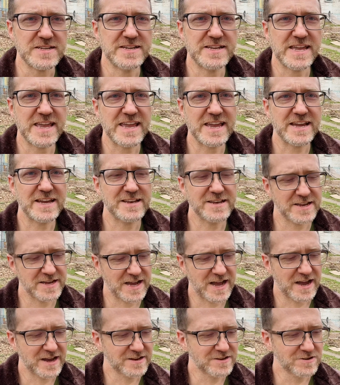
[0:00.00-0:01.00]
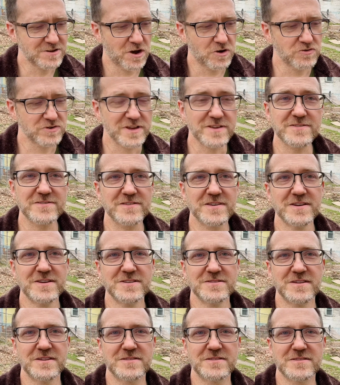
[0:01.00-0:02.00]
And I noticed
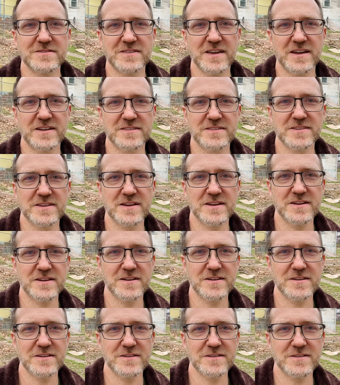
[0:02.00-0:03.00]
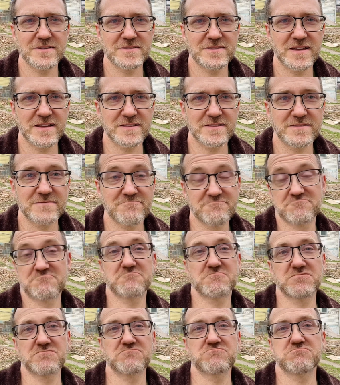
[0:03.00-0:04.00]
that
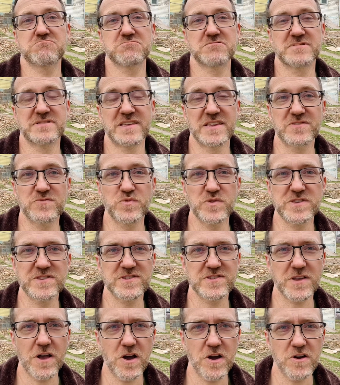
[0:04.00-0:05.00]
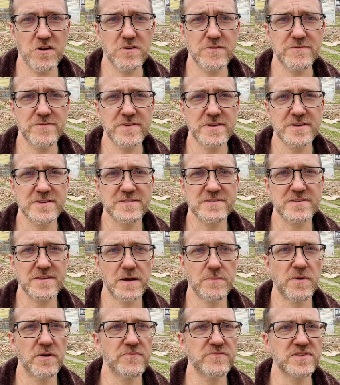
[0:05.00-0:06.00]
this would solve
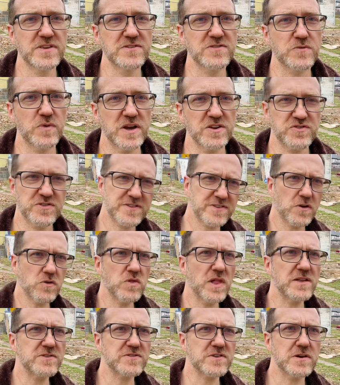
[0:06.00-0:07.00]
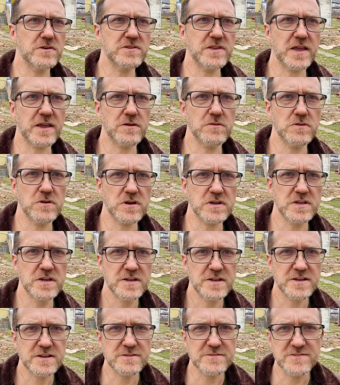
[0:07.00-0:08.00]
some of these questions. So let's go take a look
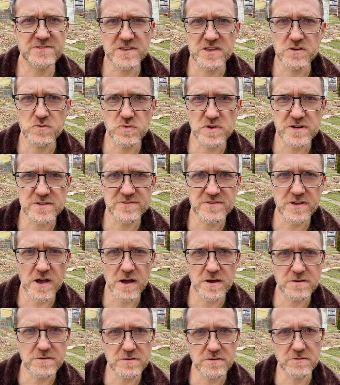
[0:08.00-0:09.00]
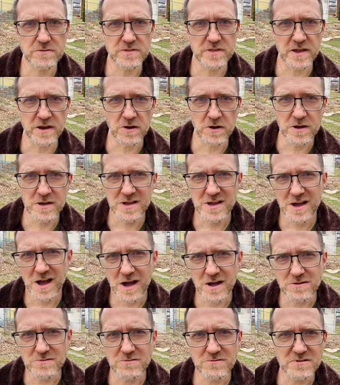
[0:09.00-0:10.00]
and see what is
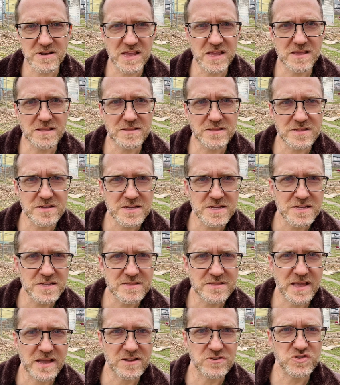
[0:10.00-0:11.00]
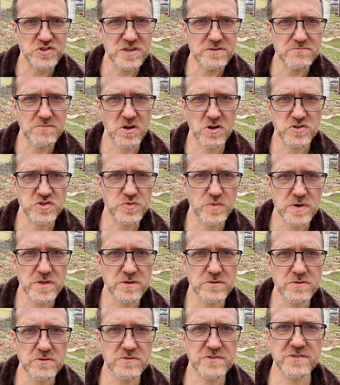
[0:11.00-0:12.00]
underneath that sheet mulch where
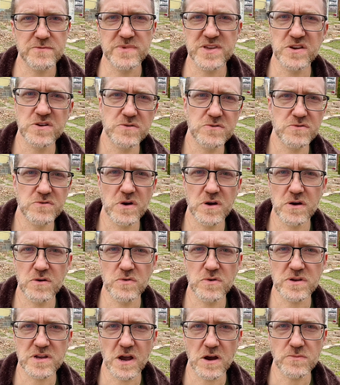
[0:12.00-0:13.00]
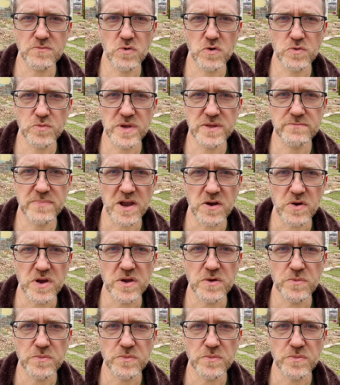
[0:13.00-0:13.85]
there used to be a cardboard weed barrier.